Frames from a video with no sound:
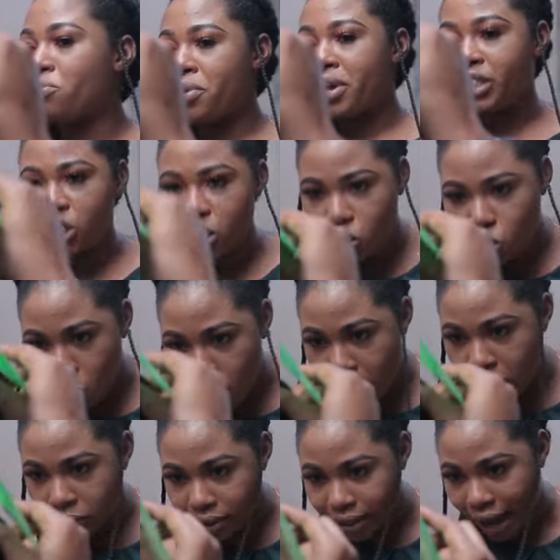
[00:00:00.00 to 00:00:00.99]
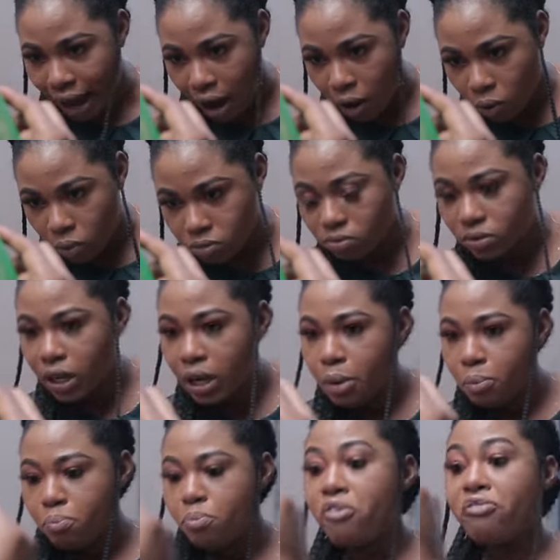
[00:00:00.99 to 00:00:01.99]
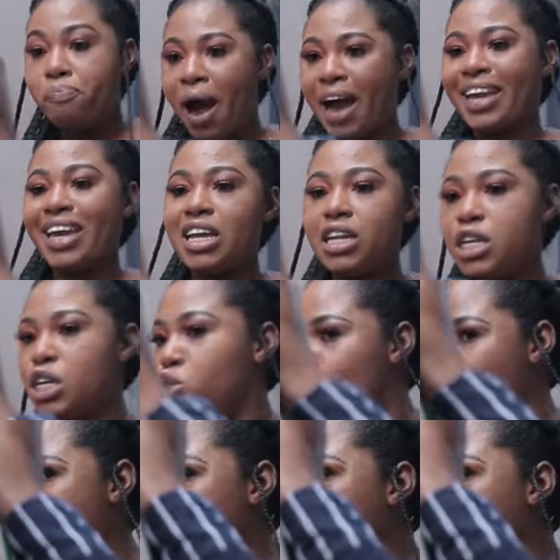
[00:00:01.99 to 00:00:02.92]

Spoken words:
Raise it well now. Move back a little.